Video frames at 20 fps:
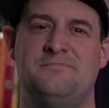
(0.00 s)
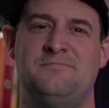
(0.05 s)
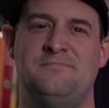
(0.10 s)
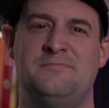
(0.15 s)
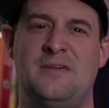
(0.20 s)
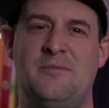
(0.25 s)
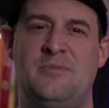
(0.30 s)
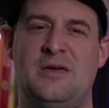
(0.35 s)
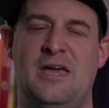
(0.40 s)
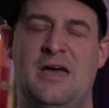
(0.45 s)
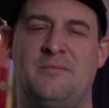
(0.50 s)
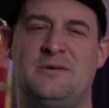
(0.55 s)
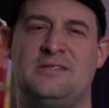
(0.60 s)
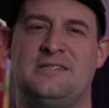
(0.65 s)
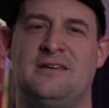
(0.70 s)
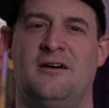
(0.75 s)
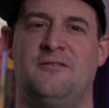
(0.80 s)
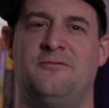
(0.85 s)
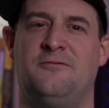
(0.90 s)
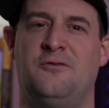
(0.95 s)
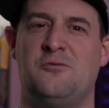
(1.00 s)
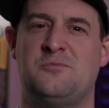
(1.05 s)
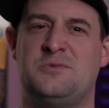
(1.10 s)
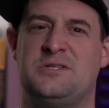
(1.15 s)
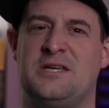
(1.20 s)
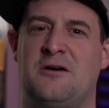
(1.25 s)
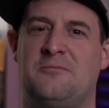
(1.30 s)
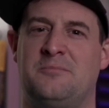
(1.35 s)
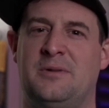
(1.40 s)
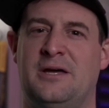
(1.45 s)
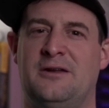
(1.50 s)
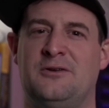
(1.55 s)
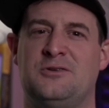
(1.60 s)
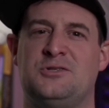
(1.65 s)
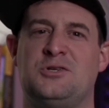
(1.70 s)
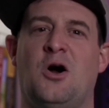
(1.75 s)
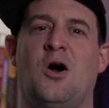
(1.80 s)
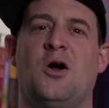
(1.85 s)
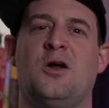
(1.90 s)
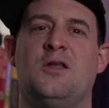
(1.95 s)
maybe Amazon foam sound
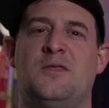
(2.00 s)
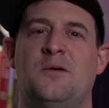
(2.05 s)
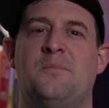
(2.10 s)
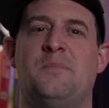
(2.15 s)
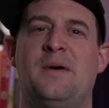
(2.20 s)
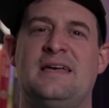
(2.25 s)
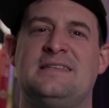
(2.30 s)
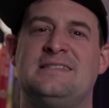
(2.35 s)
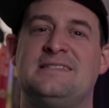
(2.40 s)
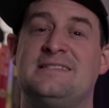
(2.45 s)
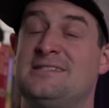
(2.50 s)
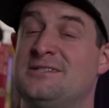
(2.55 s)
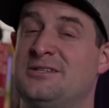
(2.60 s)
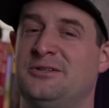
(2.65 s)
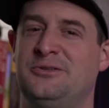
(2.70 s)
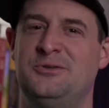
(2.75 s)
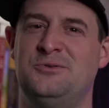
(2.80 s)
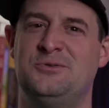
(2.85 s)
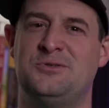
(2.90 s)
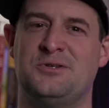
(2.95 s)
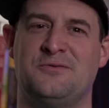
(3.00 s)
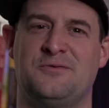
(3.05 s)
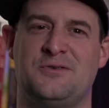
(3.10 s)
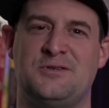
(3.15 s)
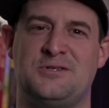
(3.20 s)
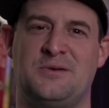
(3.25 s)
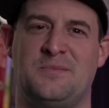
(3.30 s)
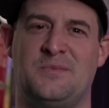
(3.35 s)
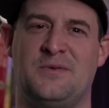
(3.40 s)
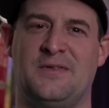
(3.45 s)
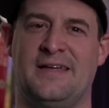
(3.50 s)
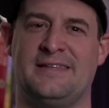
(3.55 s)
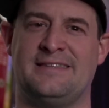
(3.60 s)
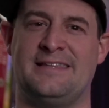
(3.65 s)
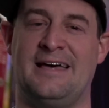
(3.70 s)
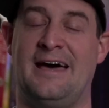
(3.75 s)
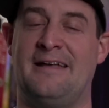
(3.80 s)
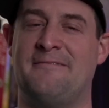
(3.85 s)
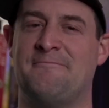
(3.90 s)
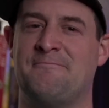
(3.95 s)
panels aren't the best solution for something like
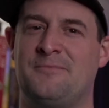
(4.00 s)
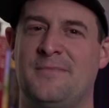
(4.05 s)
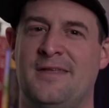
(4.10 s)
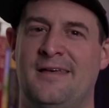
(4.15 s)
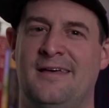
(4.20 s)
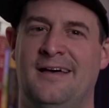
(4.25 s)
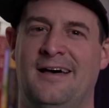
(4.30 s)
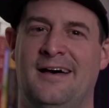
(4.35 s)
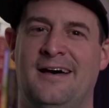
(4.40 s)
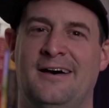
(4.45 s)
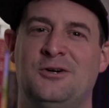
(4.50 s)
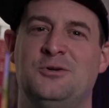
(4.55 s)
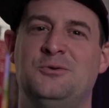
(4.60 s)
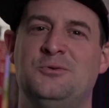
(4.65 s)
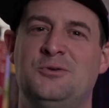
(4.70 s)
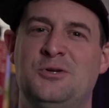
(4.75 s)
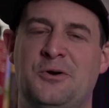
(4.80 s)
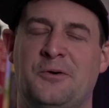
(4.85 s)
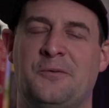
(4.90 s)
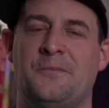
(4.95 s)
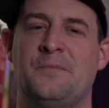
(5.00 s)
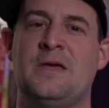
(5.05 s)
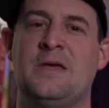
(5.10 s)
that. Who knew?